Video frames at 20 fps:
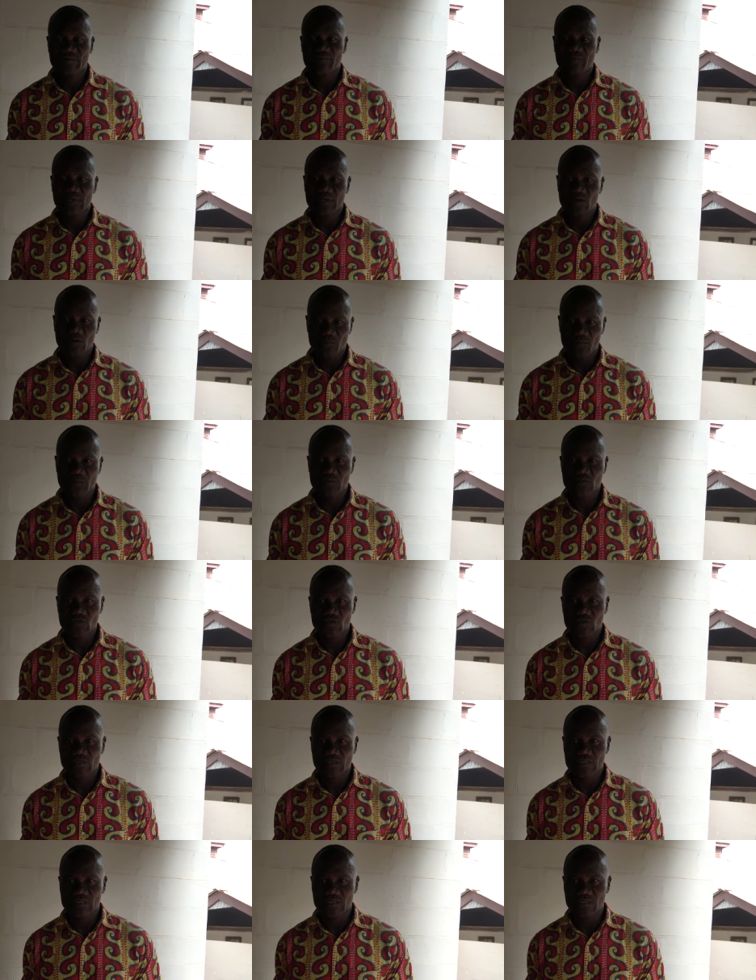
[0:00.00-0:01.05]
a big
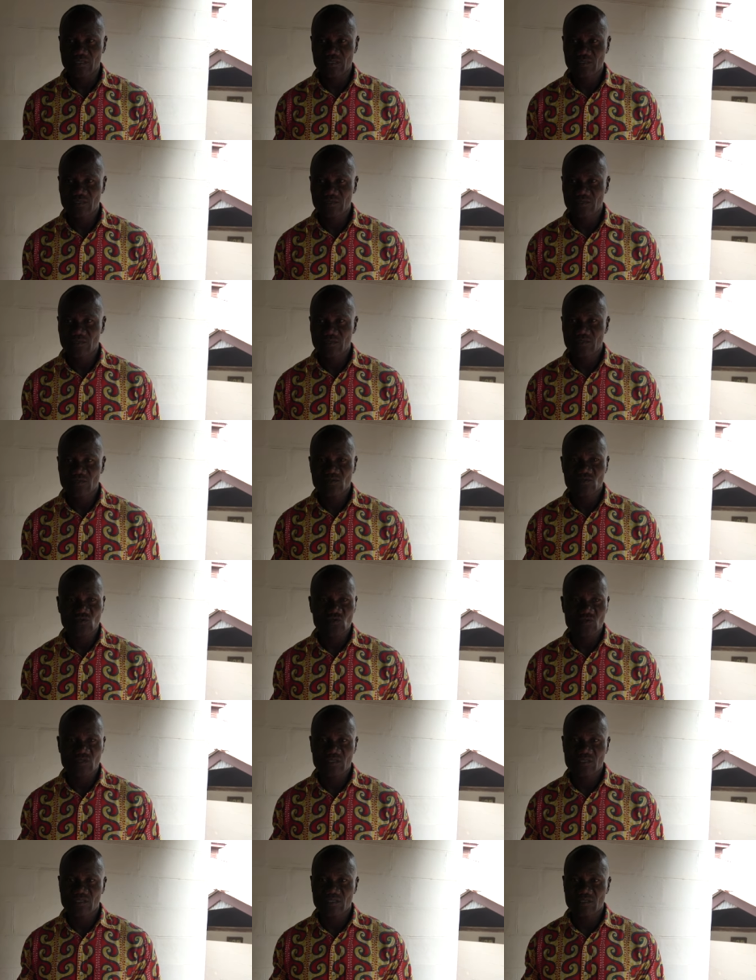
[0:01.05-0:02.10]
opportunity to
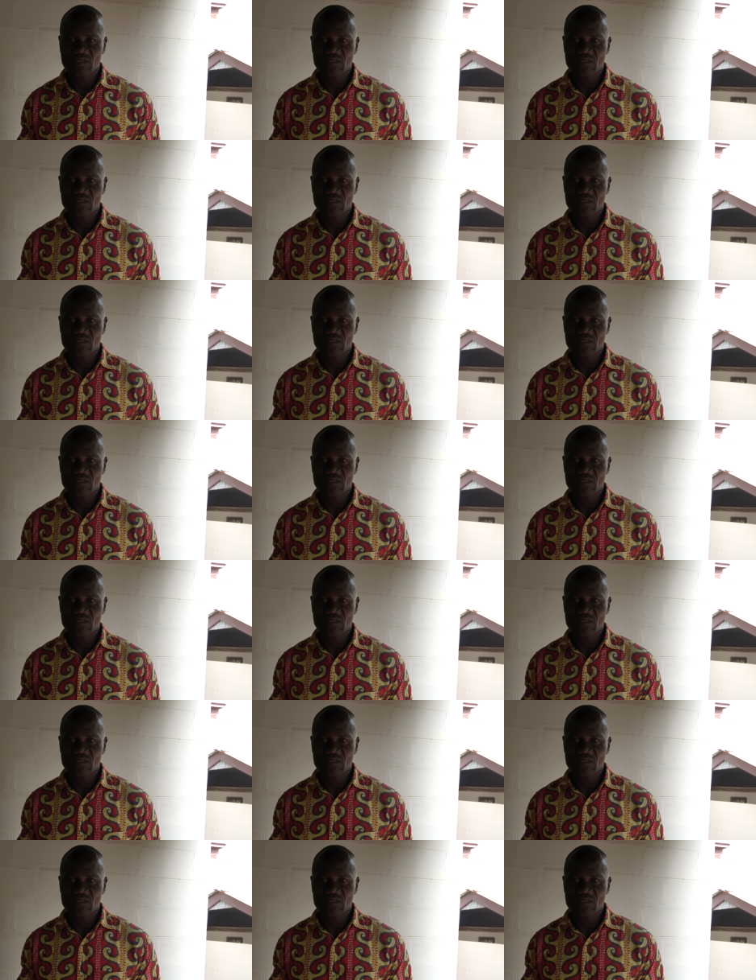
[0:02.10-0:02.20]
see